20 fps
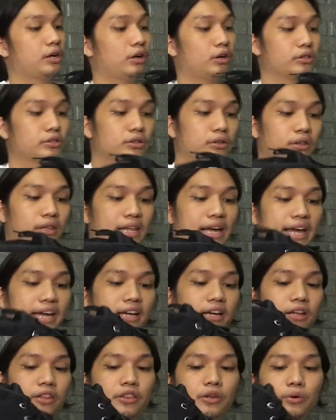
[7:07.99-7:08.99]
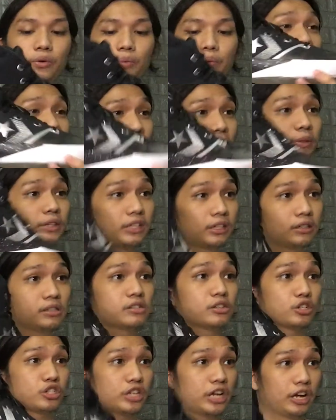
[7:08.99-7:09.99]
also like the way the
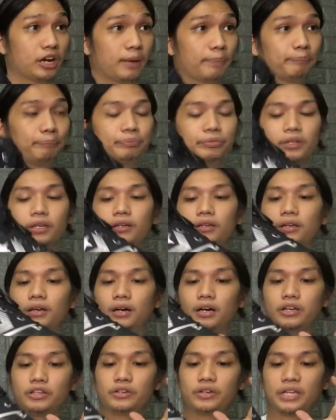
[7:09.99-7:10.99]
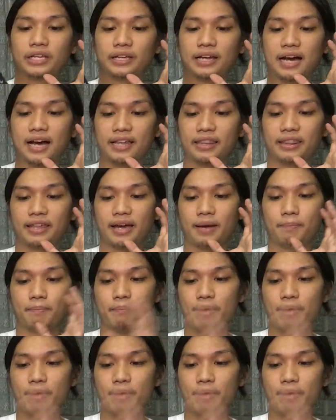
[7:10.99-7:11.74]
materials are set up. You got that